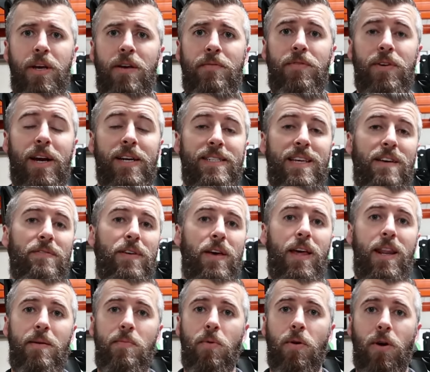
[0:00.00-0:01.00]
If you guys have
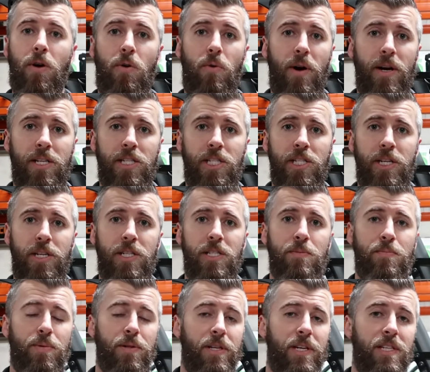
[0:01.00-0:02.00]
any more questions,
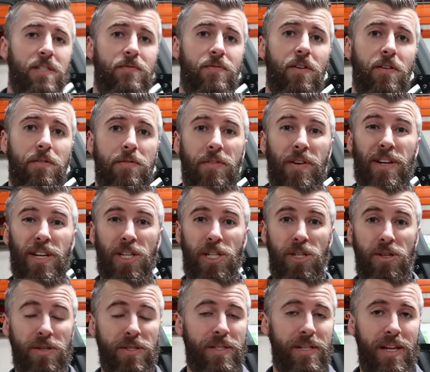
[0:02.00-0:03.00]
please feel free to
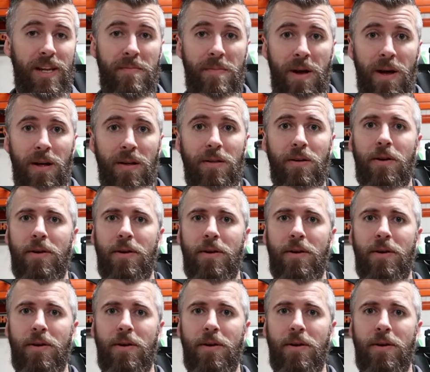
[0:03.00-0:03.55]
shoot us an email.